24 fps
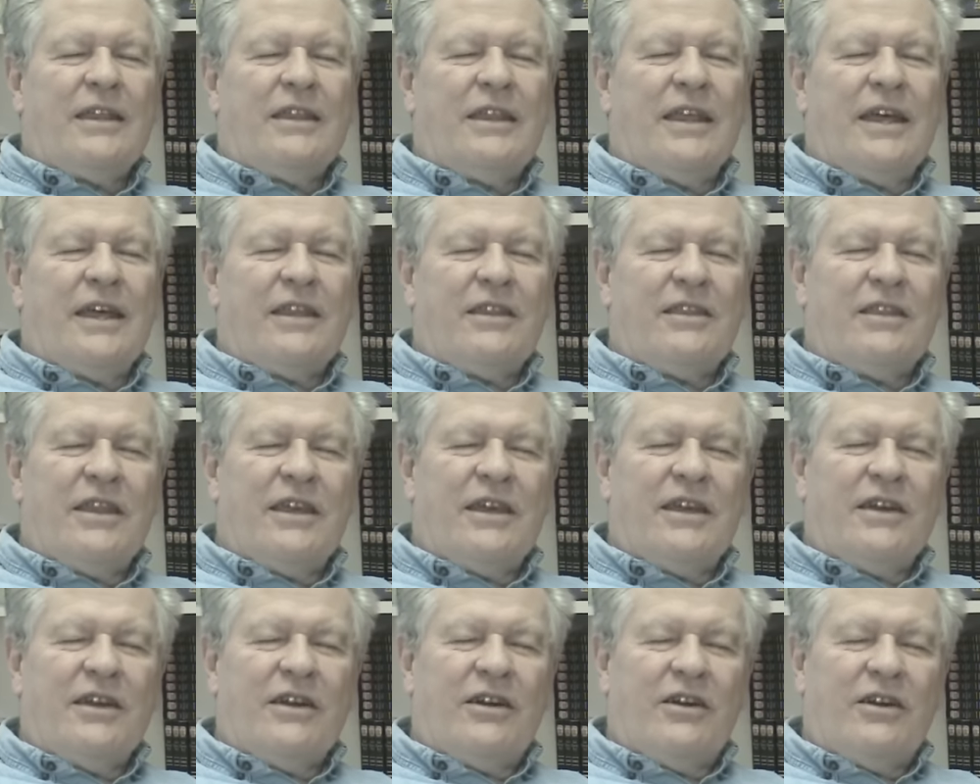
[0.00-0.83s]
that
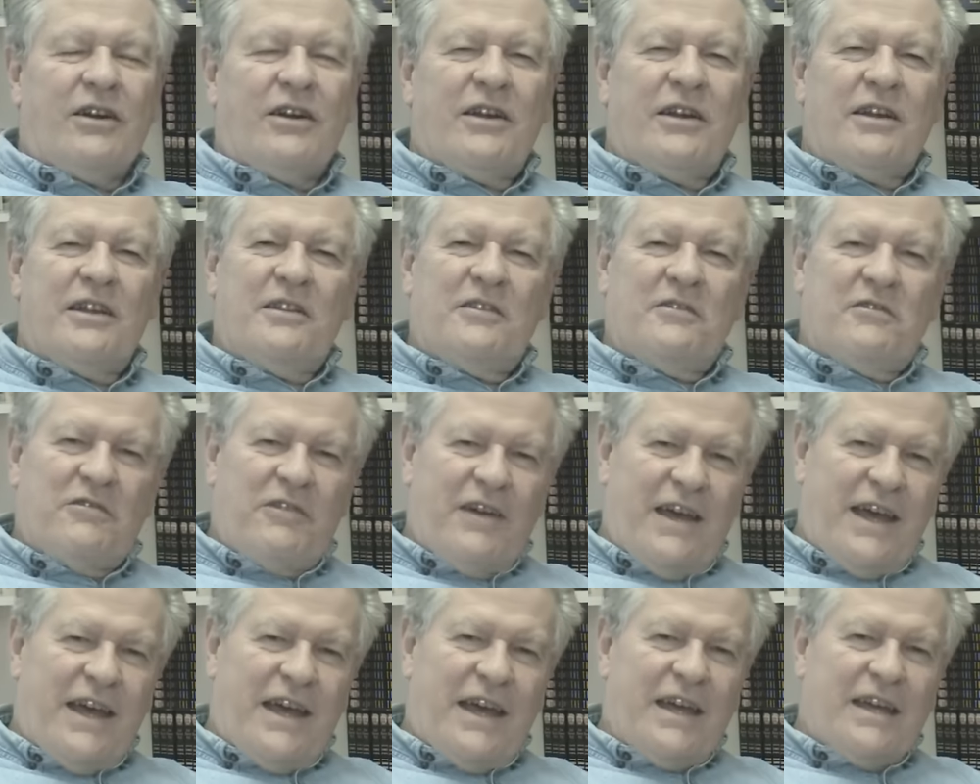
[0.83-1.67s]
they are in
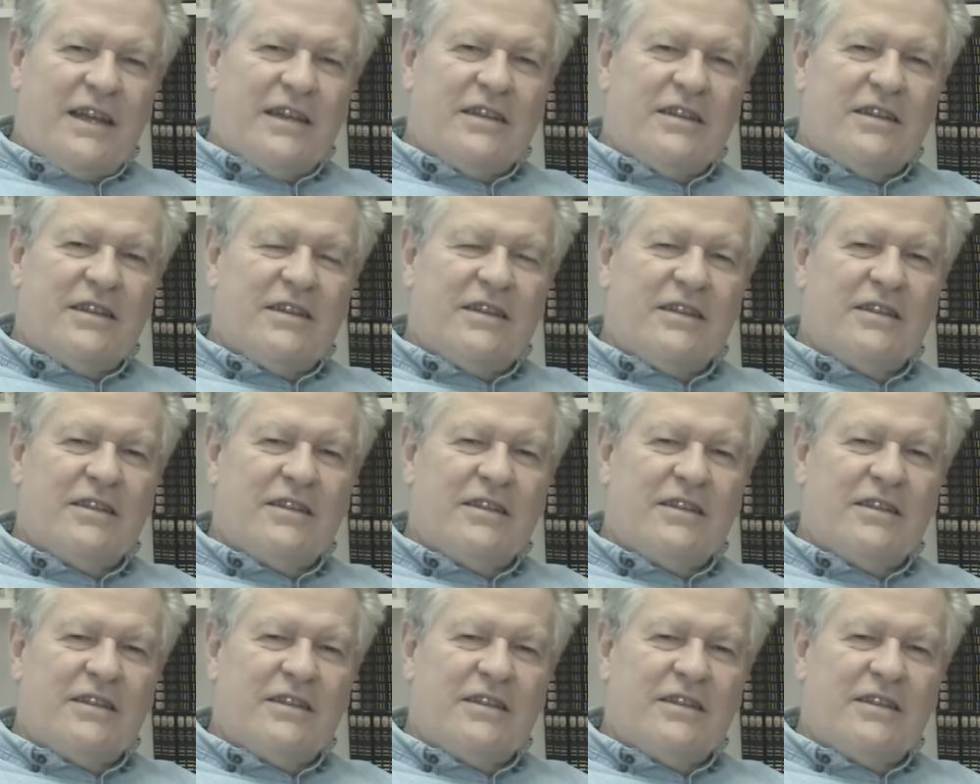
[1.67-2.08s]
fact